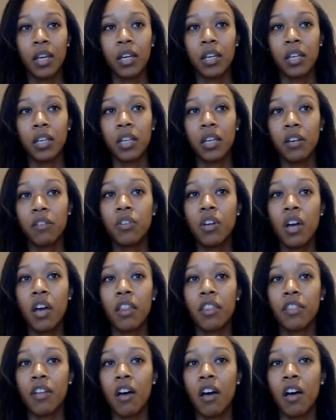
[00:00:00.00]
Give not
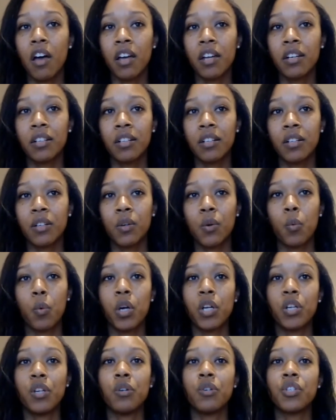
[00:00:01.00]
thought what
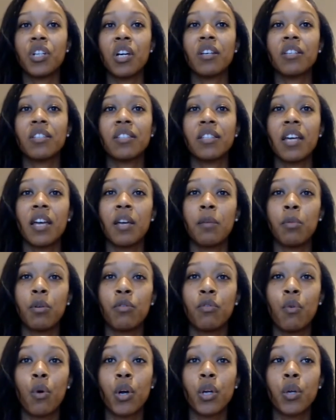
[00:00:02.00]
you shall say
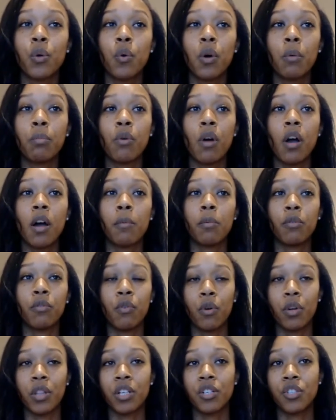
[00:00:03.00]
before you are brought before
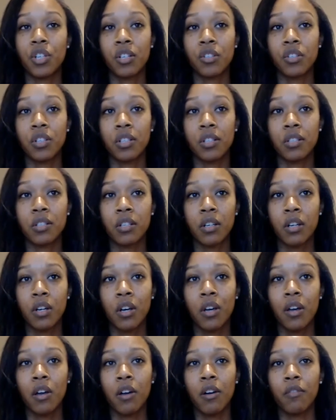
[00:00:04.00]
the judges.
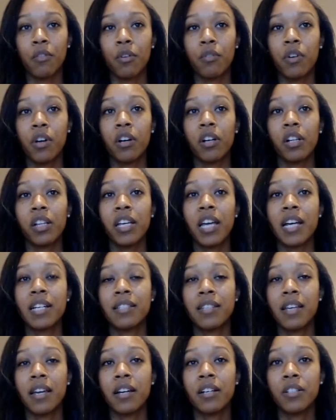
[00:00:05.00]
For verily I
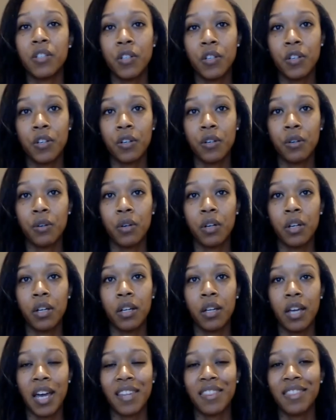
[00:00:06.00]
say unto you,
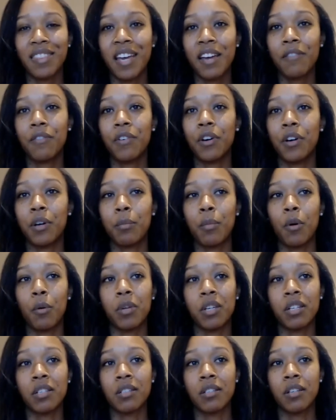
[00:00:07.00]
at that very
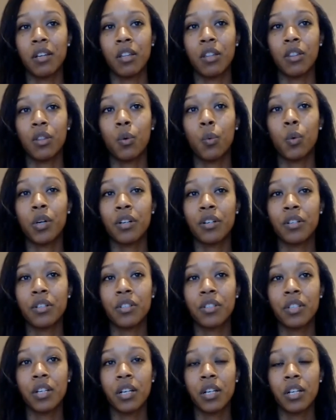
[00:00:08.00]
moment, the words
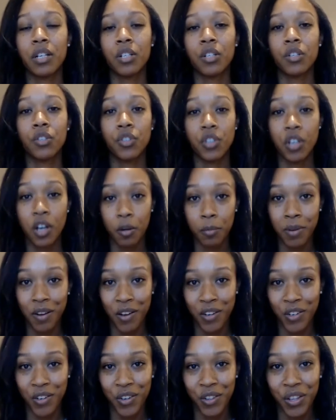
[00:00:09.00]
shall be on
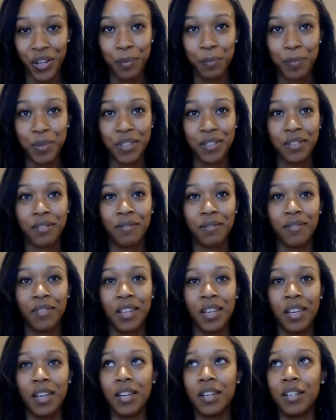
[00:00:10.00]
your lips.
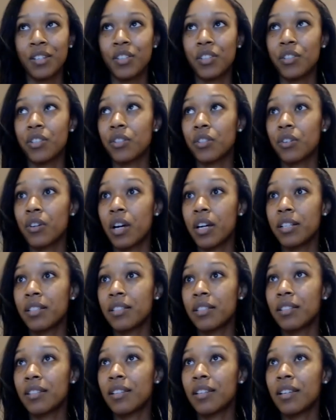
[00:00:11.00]
Jesus Christ.
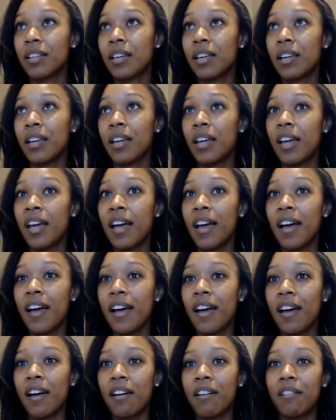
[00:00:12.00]

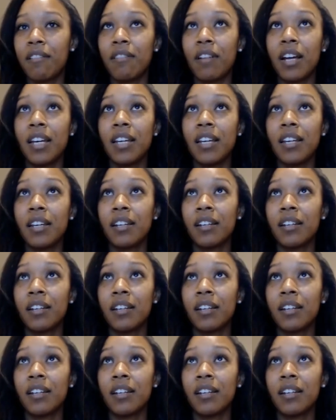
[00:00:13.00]
Alrighty.